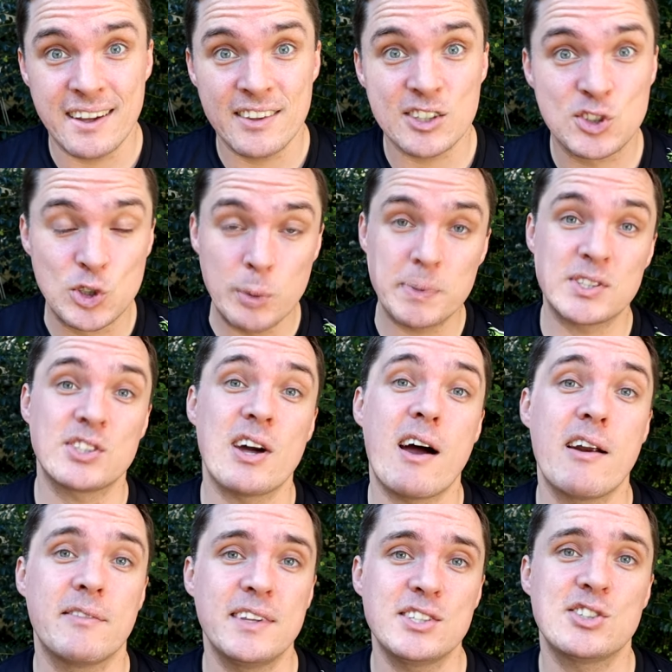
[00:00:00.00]
The
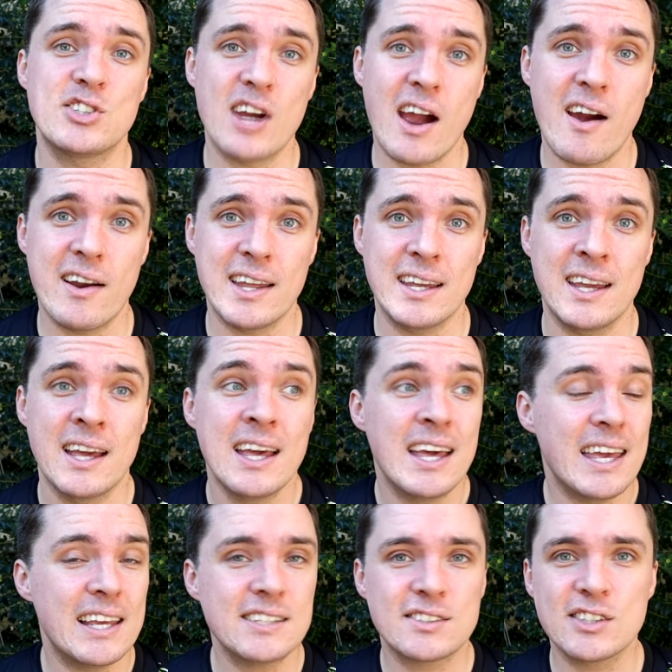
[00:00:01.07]
superstar of this charity
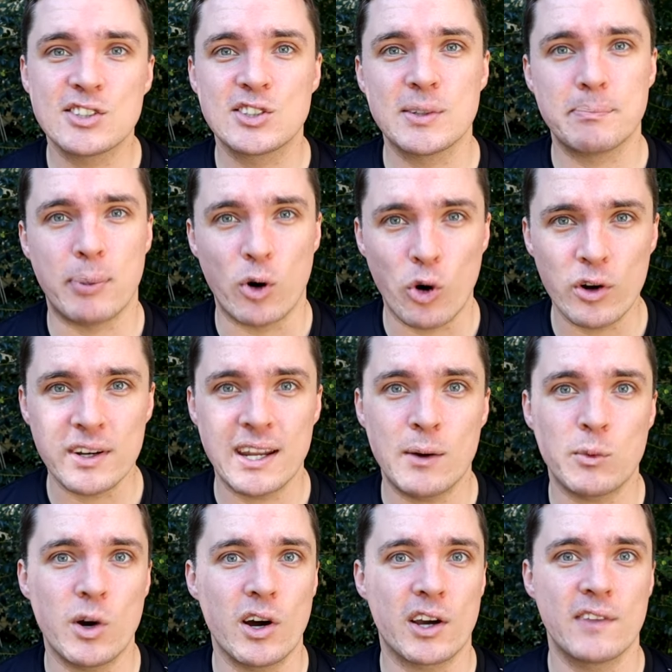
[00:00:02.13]
is the support
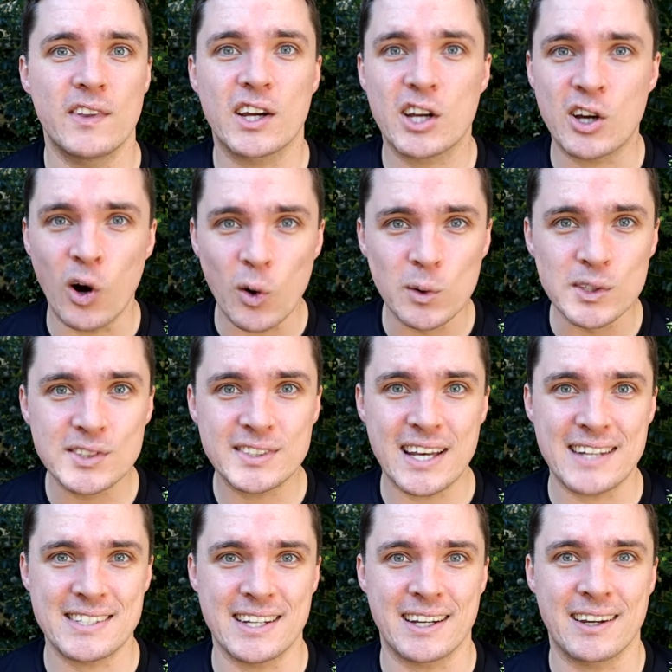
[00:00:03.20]
network and the goal
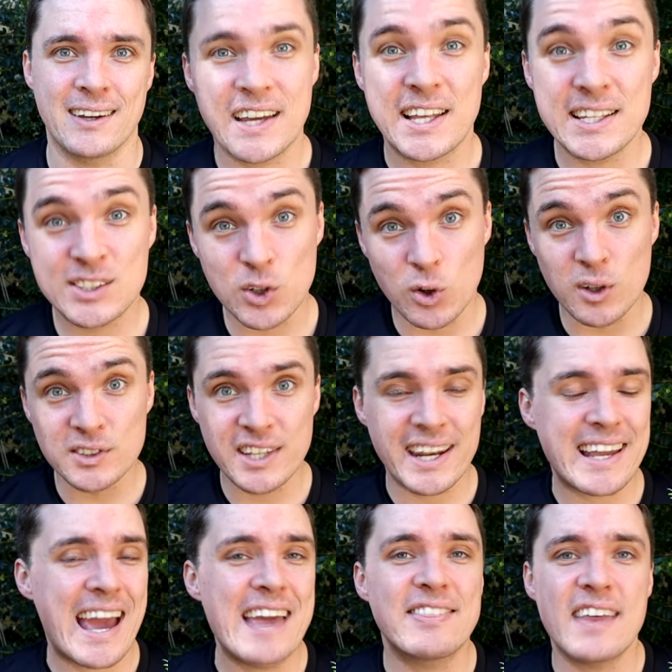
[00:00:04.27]
setting. The kids all
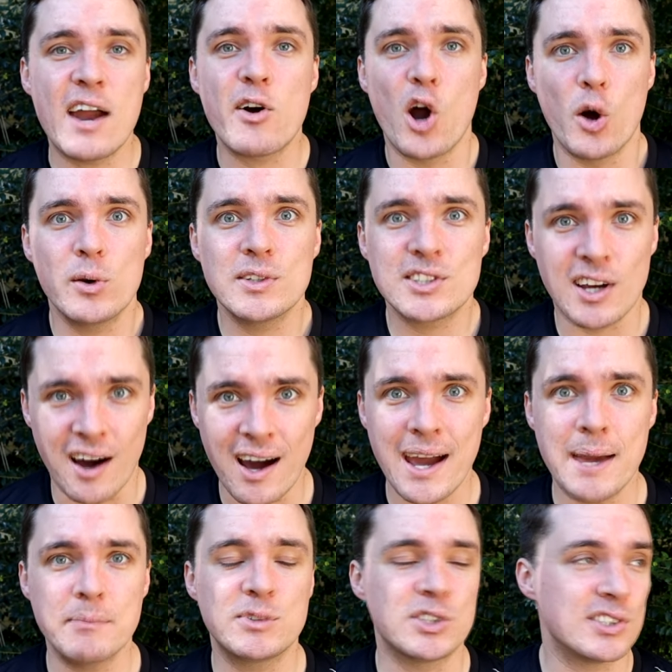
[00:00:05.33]
dedicate their own
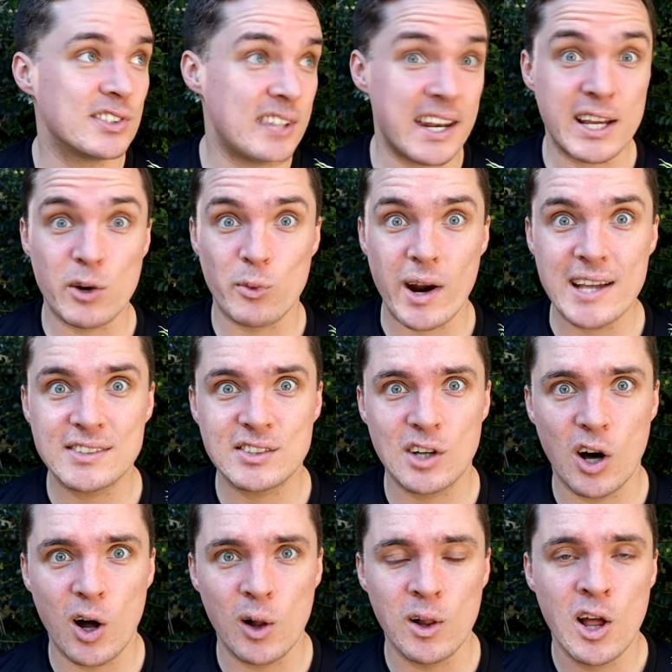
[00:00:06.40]
time to setting a race
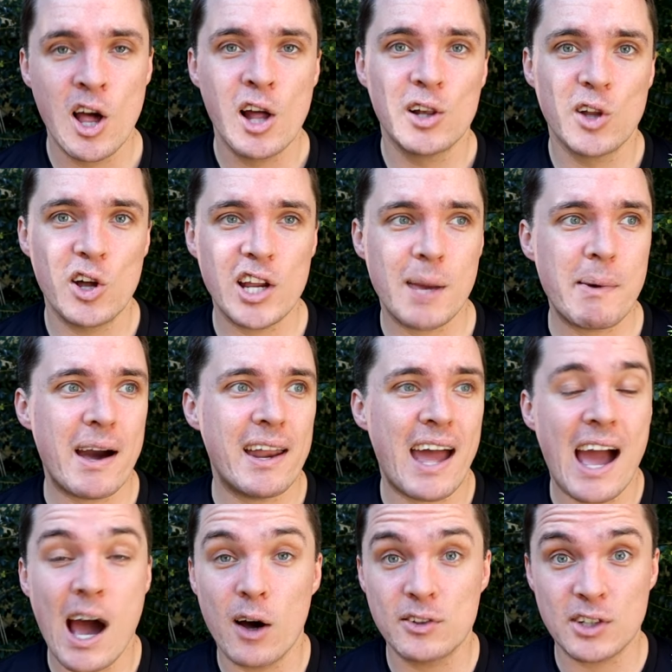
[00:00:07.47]
goal, learning about
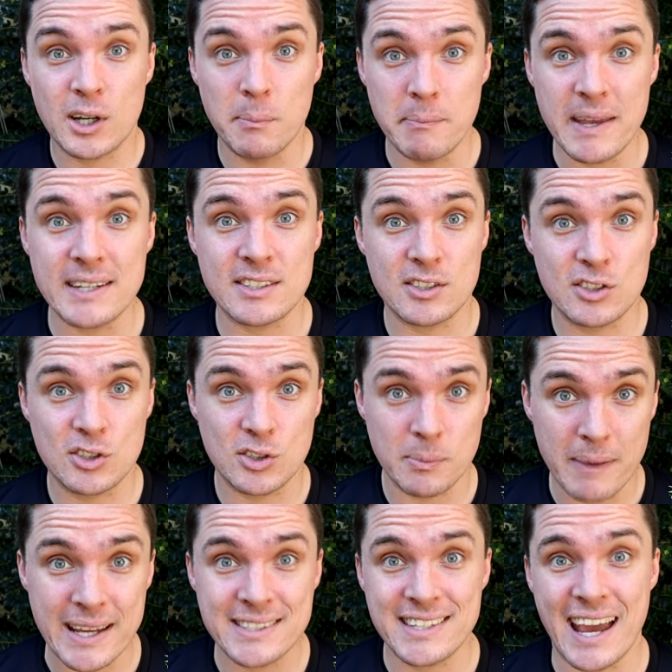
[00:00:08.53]
how to commit to
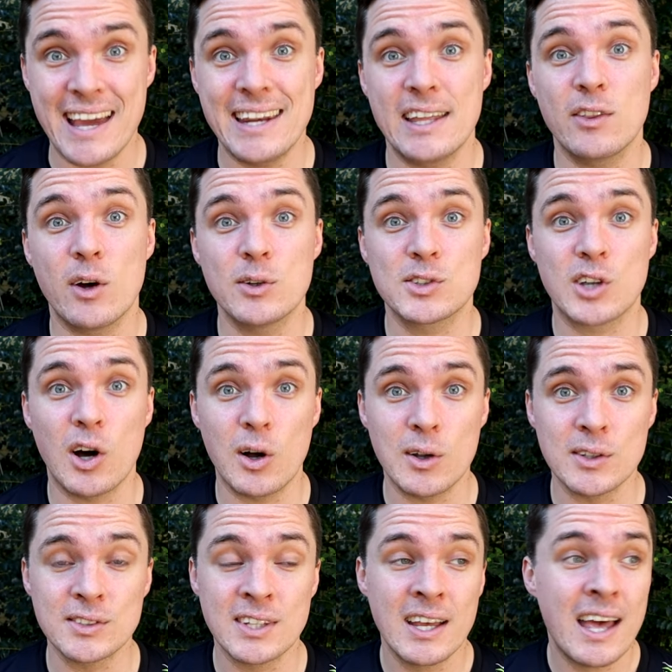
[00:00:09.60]
maintaining those
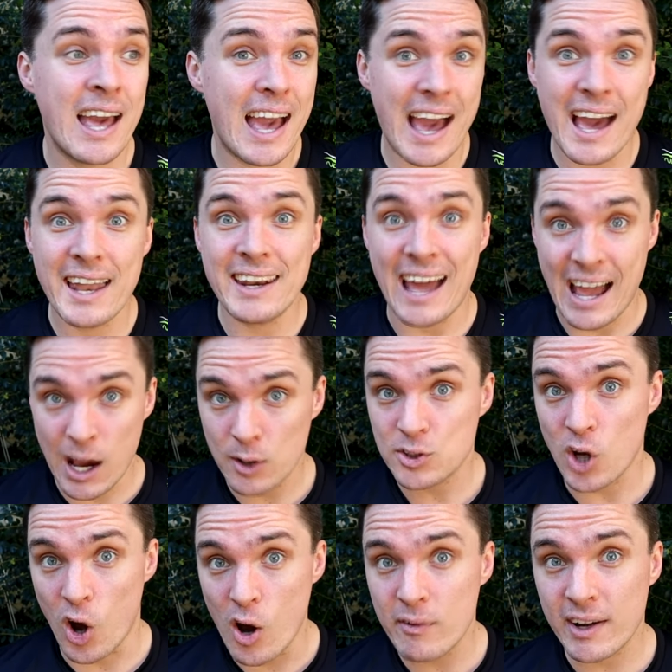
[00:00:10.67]
goals, and how
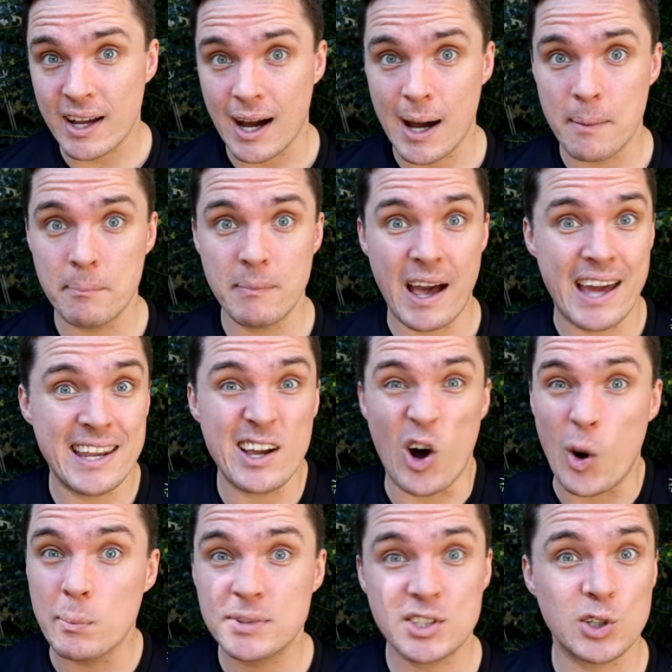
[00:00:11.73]
to overcome any
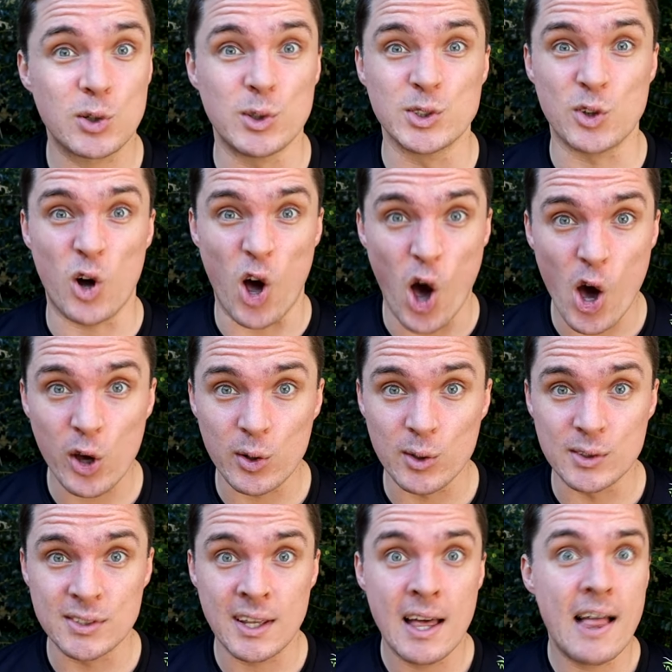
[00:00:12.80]
obstacles or
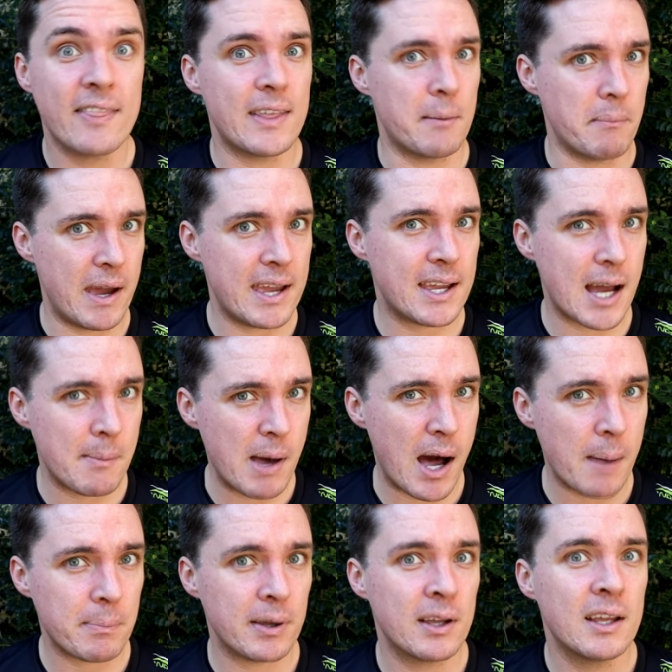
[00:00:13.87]
hurdles that may come
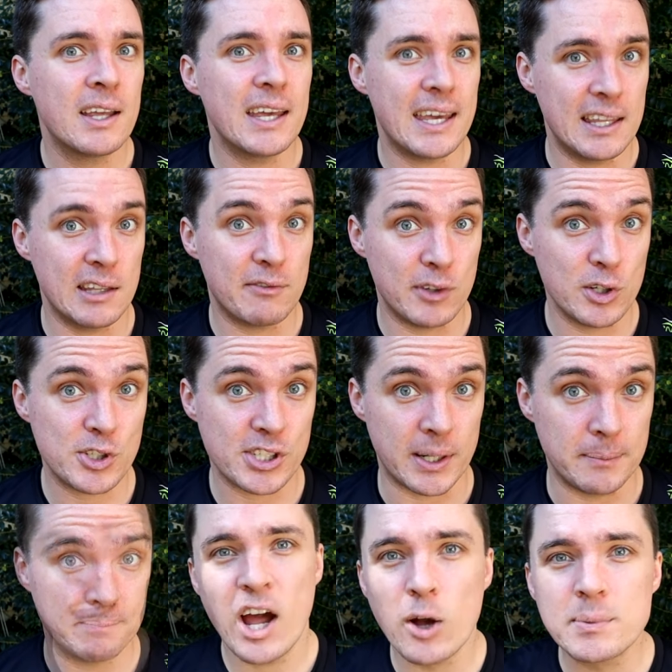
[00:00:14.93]
up in the future.
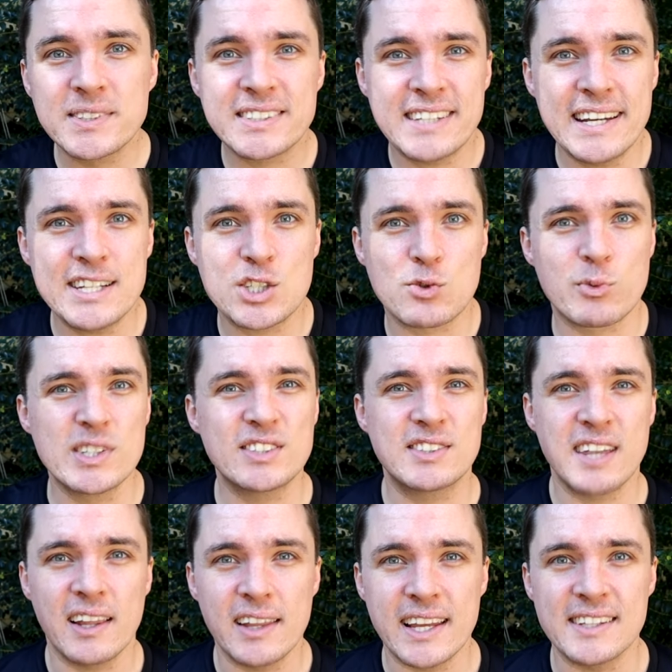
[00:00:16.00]
It helps teach
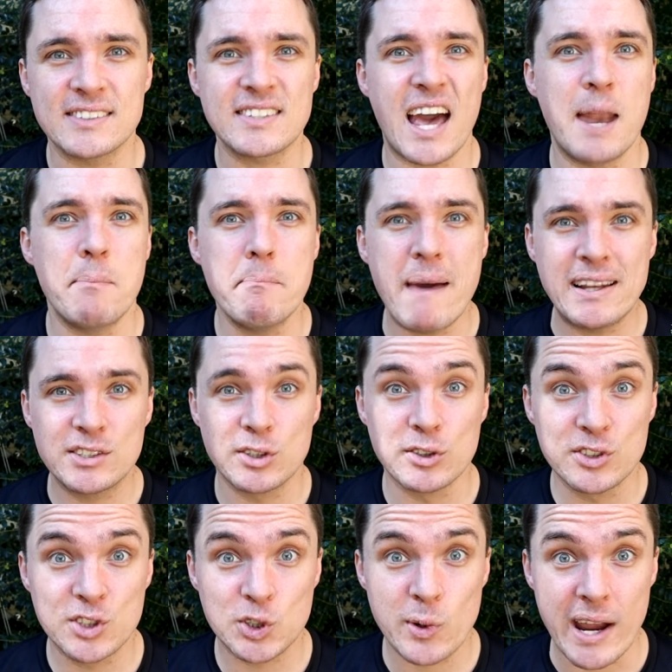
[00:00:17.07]
resilience and
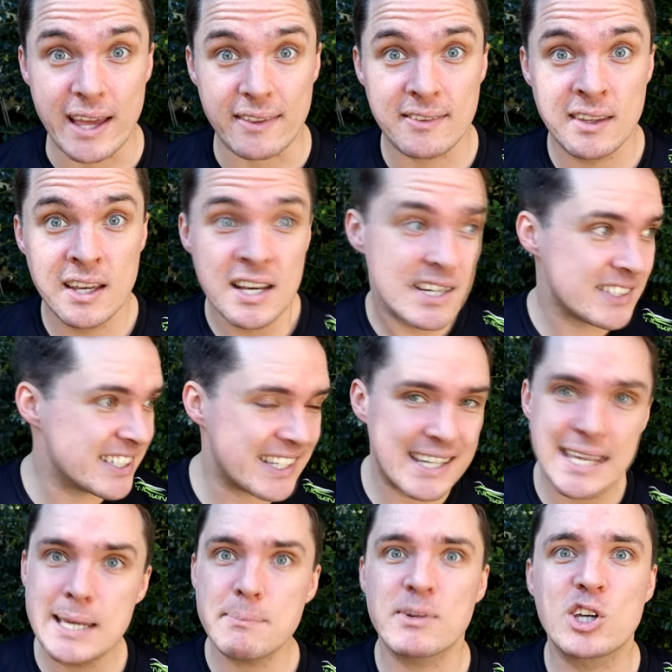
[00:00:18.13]
mental strength to
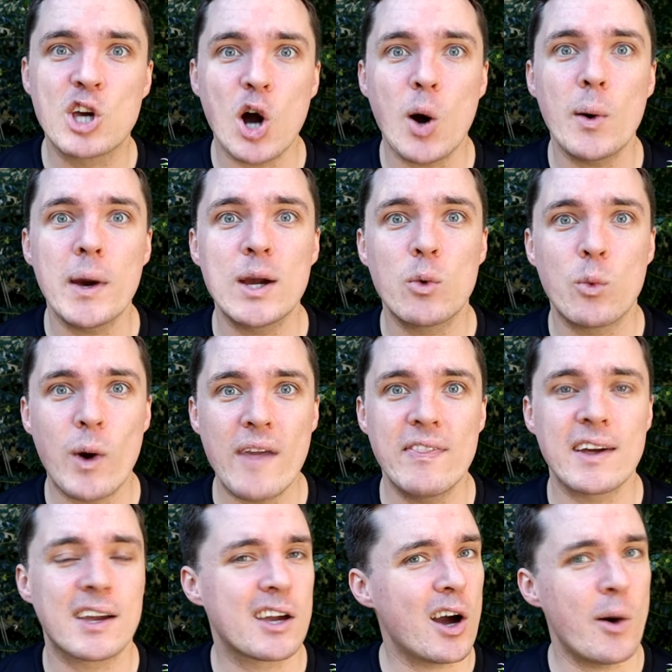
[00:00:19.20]
keep going when
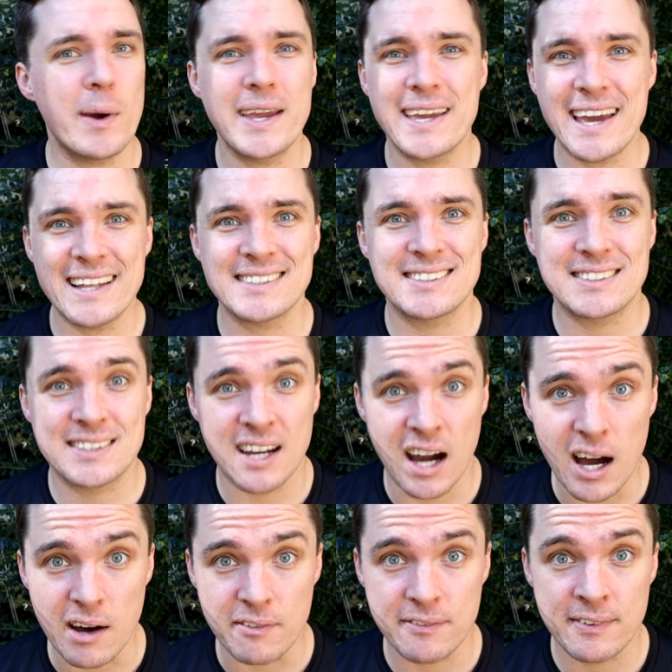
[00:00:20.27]
the going gets
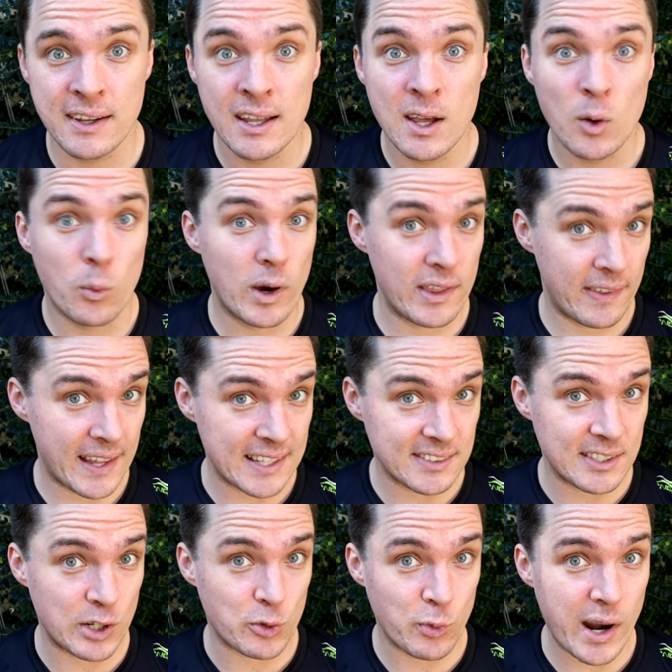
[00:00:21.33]
tough, whether that's
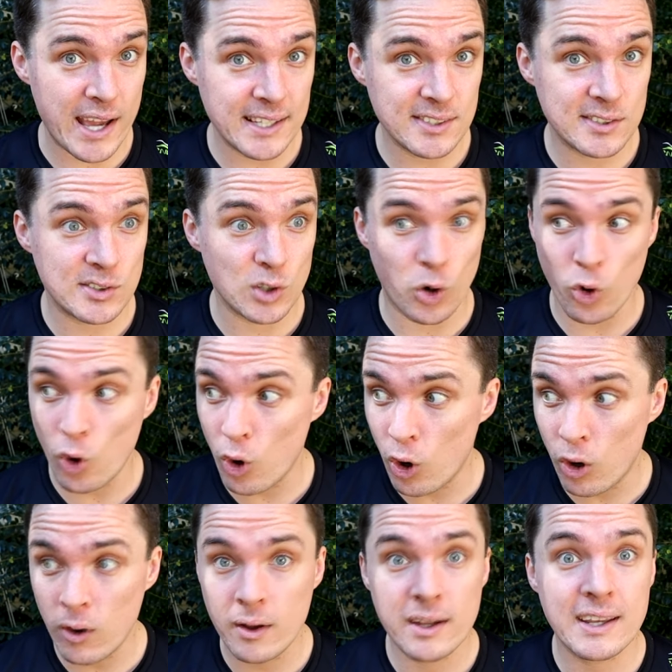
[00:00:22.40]
in a race
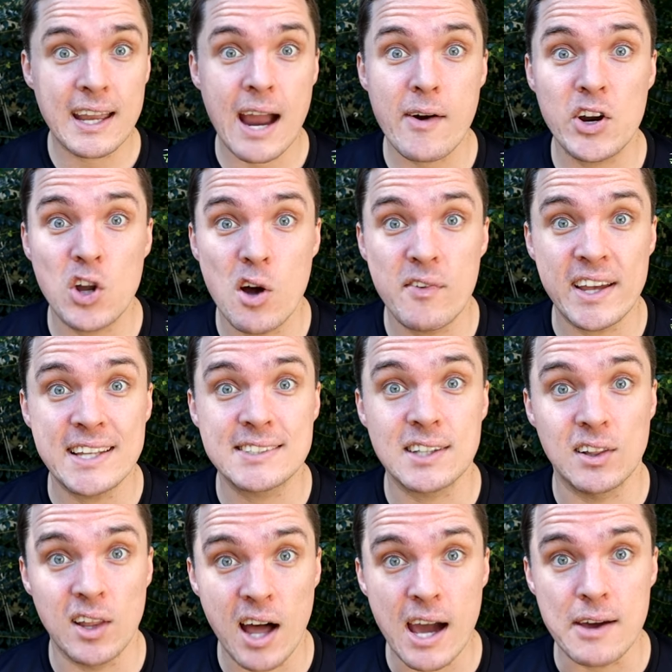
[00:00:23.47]
or carried over into
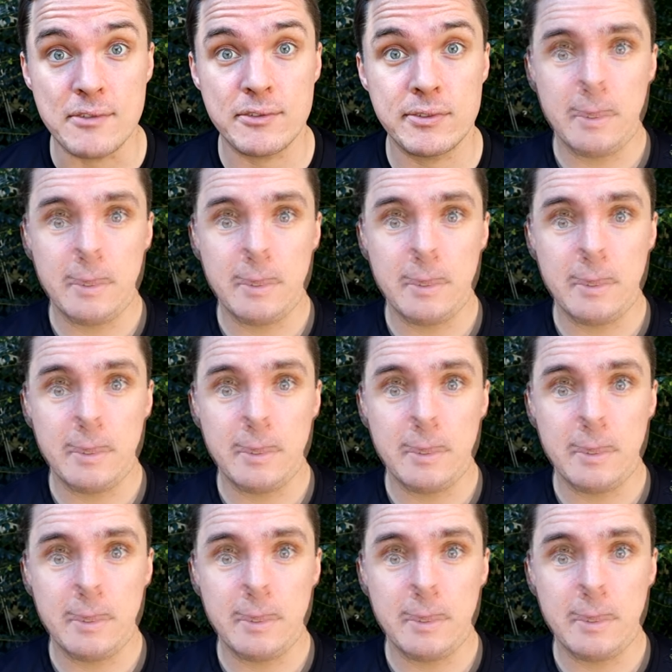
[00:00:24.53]
life.